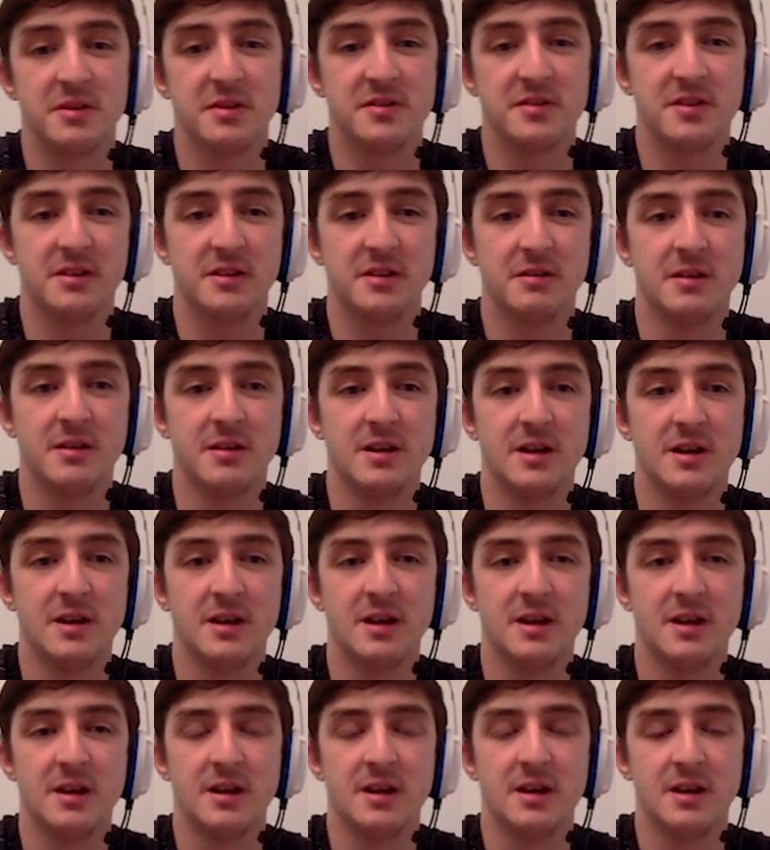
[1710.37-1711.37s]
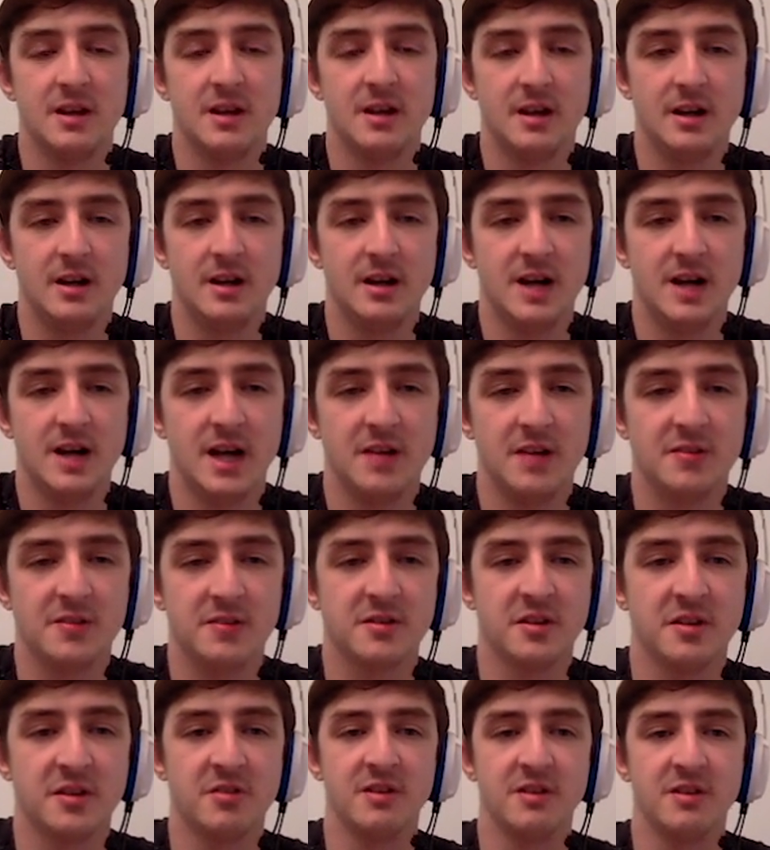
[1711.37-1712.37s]
so just
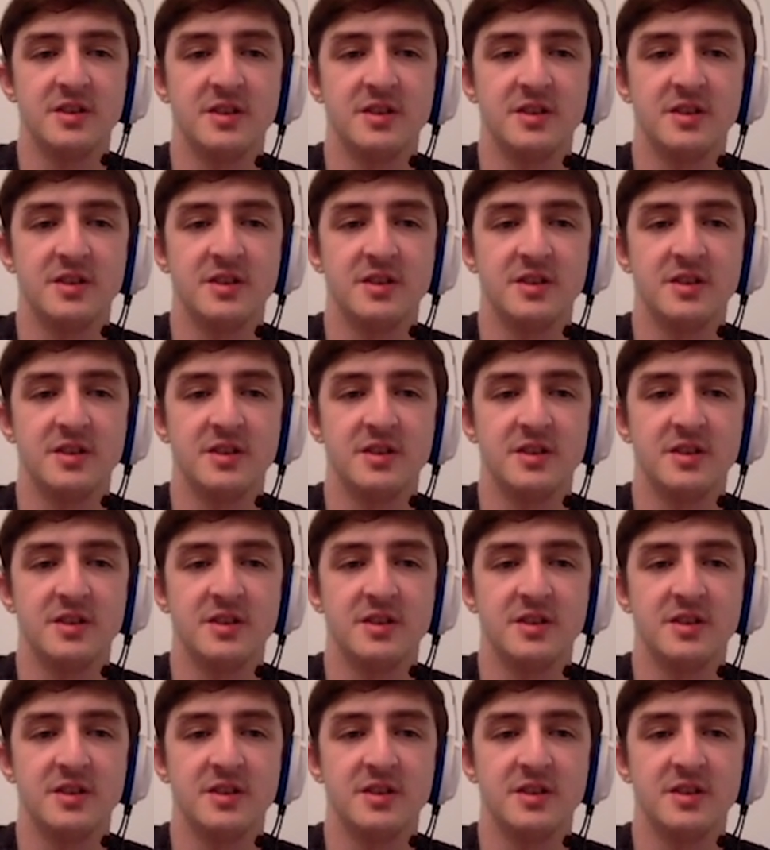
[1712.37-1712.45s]
going to try and